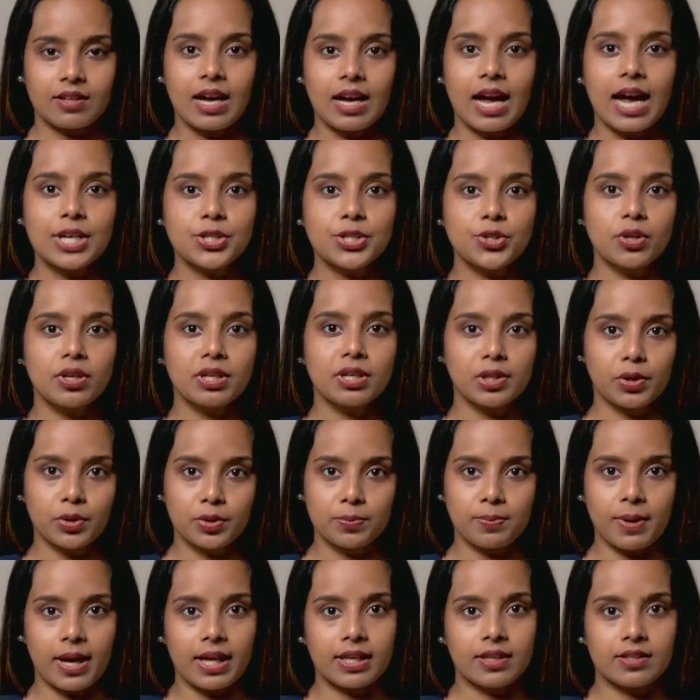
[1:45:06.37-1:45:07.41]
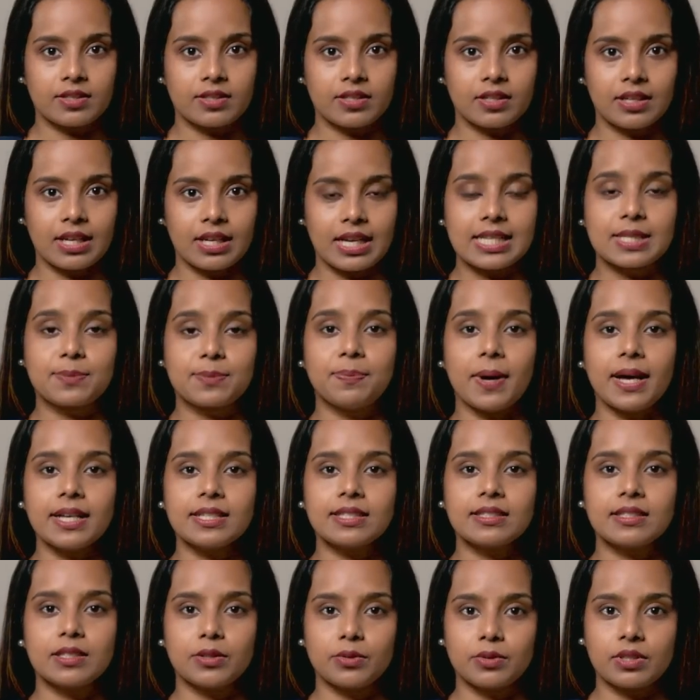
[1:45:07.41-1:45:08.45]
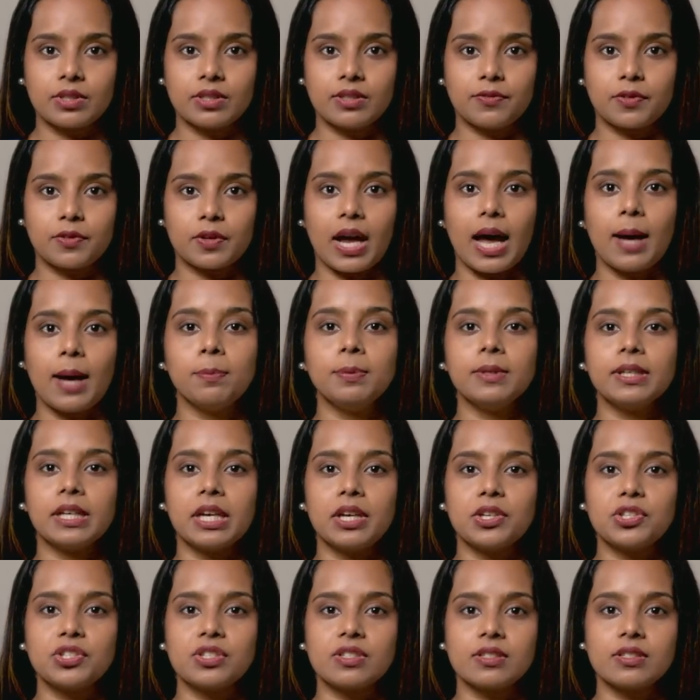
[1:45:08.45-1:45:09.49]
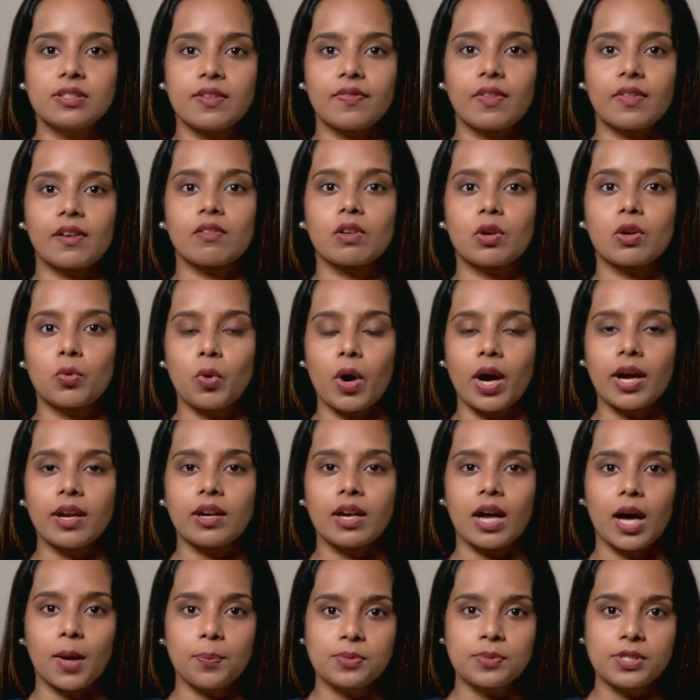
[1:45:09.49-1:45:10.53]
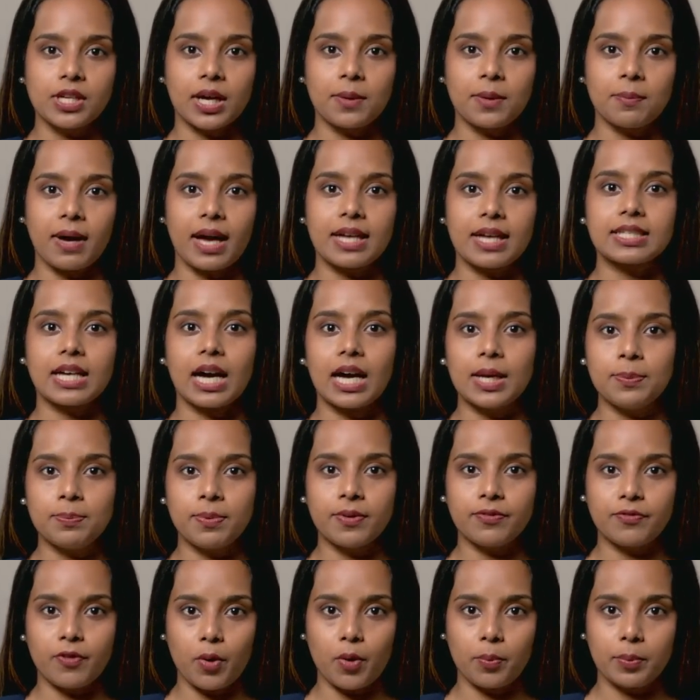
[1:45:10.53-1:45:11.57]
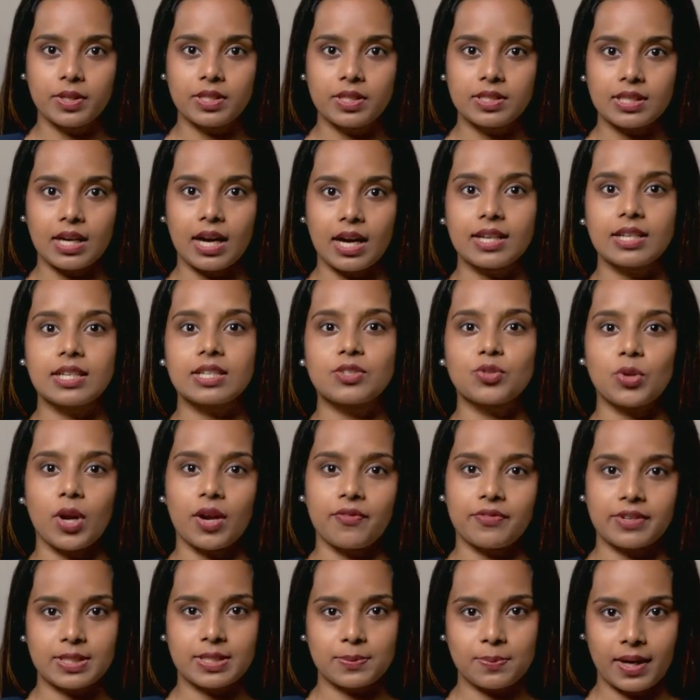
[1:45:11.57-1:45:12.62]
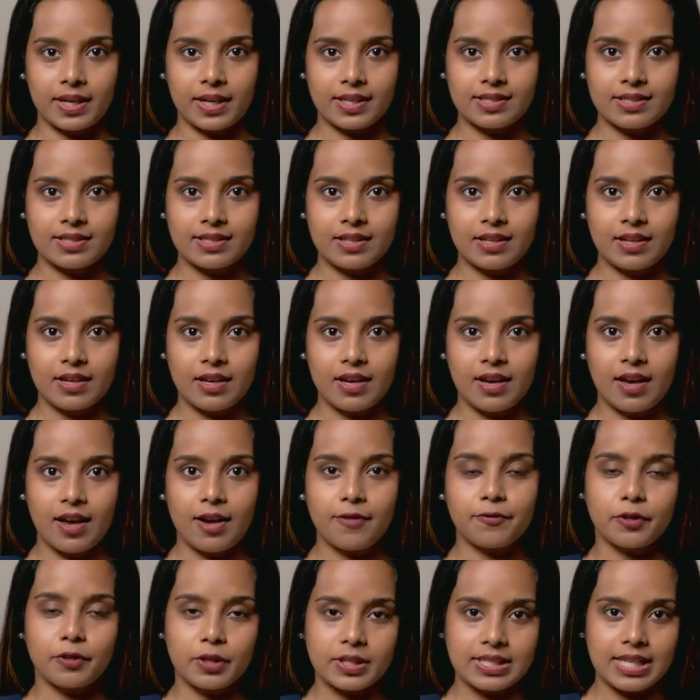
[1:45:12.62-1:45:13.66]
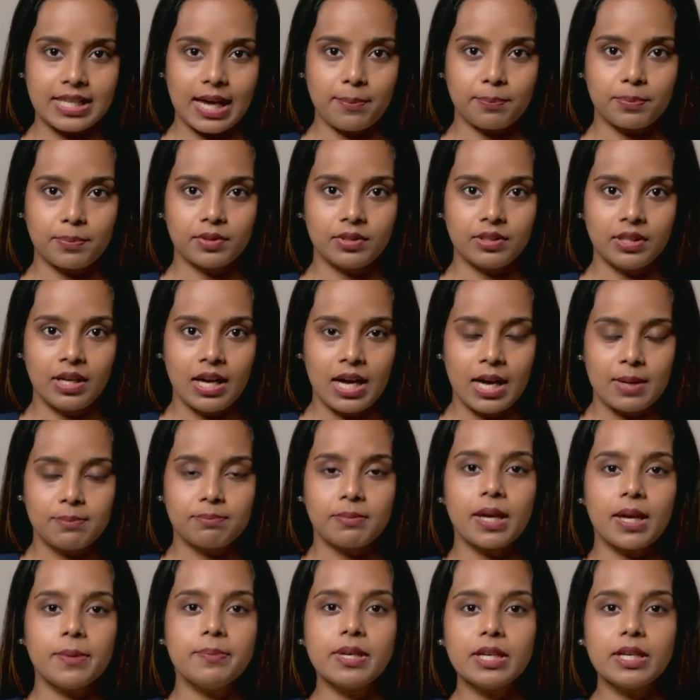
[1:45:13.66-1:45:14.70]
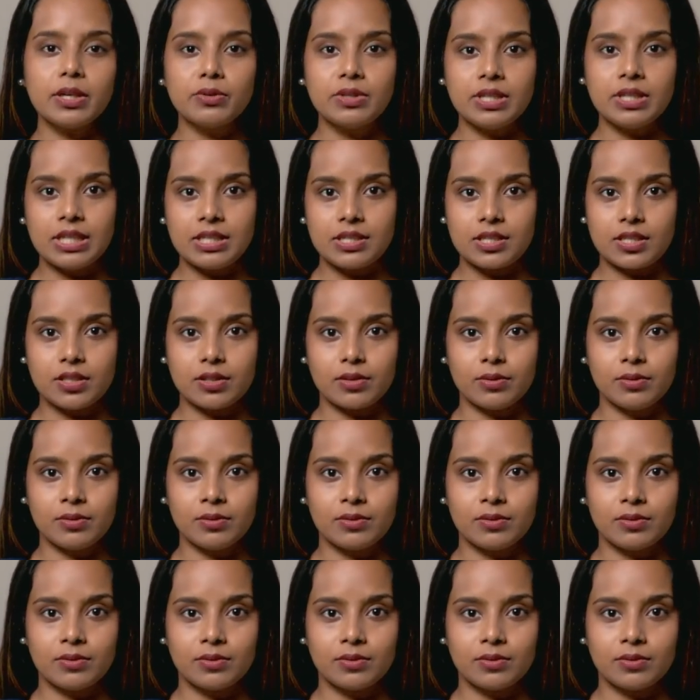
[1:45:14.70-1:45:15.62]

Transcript: Azure Load Balancer is best suited for applications that require uptime and high performance under traffic spikes. For example, maybe you need to